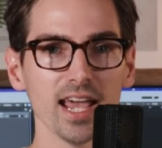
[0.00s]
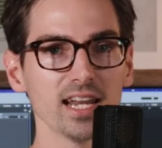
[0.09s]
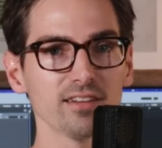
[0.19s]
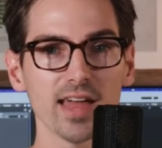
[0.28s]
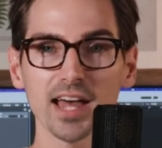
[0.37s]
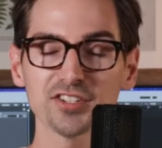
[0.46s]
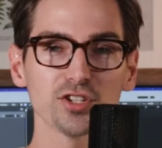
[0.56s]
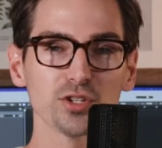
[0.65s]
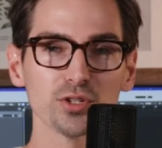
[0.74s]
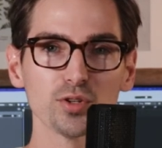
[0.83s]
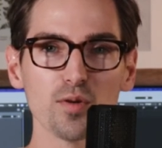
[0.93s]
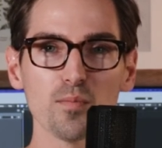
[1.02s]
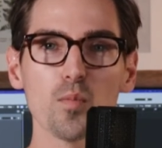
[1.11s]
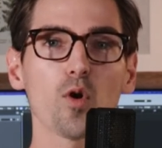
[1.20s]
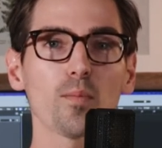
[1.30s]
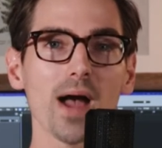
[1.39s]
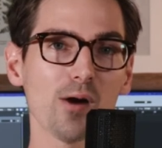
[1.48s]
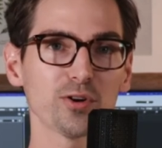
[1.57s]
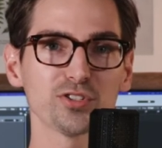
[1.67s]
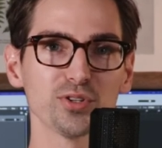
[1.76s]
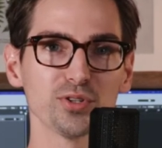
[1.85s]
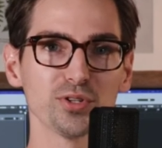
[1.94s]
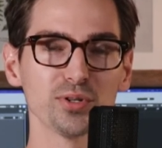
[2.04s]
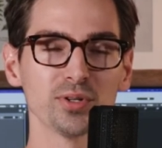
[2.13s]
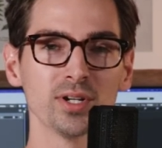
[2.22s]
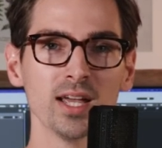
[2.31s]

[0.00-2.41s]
And if that's you, more power to you.